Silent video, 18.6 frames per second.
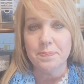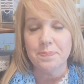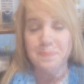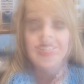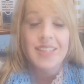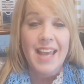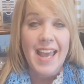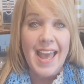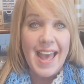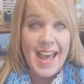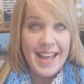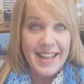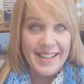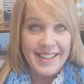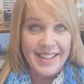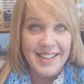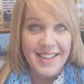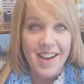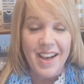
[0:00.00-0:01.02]
To
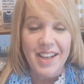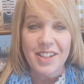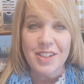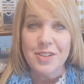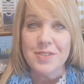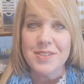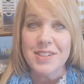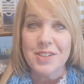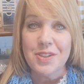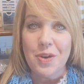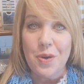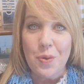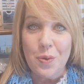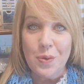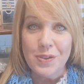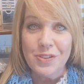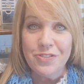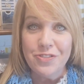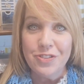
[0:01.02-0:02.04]
edit, I use an
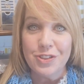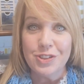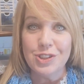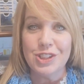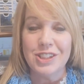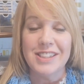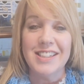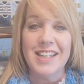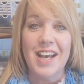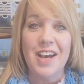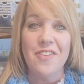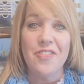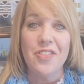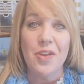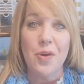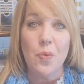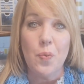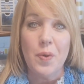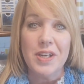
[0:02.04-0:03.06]
old version of
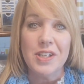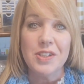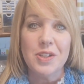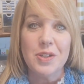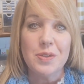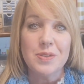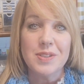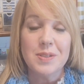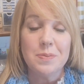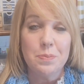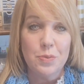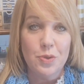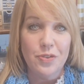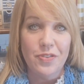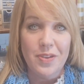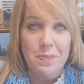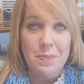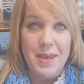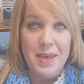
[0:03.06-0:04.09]
the Windows
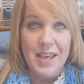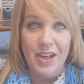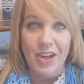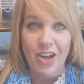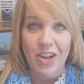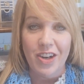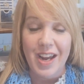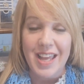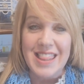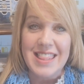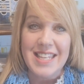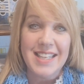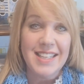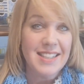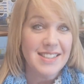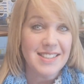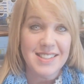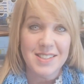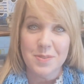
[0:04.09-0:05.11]
Movie Maker. I
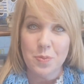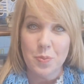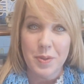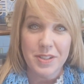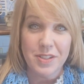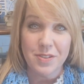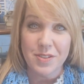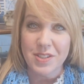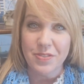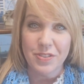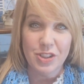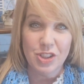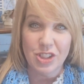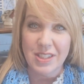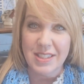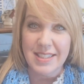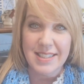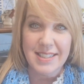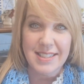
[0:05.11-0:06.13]
think it's Windows
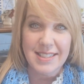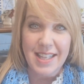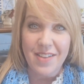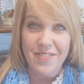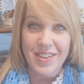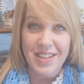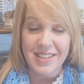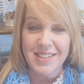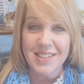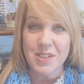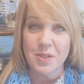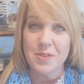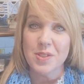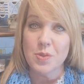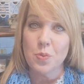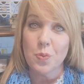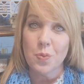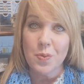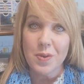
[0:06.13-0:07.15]
version 7, so
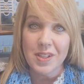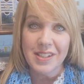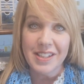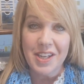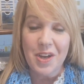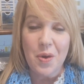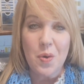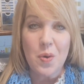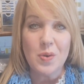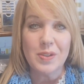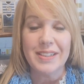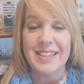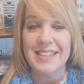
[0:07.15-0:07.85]
it's really old.